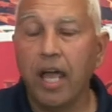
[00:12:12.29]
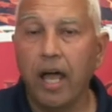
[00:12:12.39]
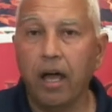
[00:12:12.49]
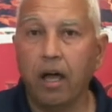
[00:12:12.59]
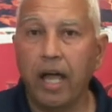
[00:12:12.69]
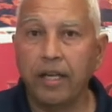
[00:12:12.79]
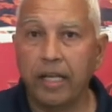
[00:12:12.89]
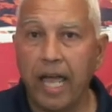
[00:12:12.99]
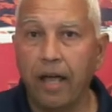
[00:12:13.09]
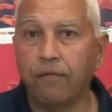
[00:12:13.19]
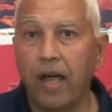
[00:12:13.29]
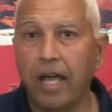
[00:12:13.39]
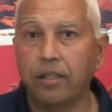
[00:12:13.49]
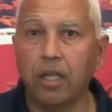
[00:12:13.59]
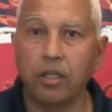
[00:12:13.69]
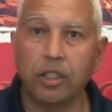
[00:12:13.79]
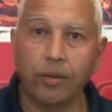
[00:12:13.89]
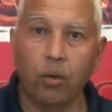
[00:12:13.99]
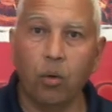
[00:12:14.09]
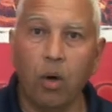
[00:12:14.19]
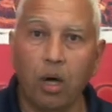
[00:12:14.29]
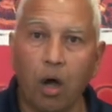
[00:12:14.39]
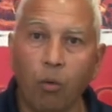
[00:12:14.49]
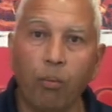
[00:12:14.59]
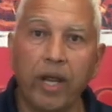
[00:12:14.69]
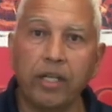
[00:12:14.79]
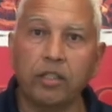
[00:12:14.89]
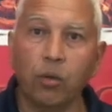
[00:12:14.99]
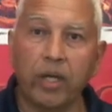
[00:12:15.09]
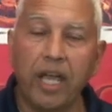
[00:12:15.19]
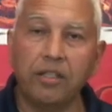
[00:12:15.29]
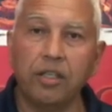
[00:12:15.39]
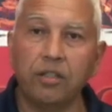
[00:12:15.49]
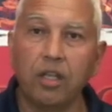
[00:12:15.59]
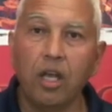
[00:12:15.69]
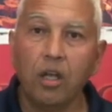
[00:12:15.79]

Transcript: And they have had zero outbreaks, zero cases.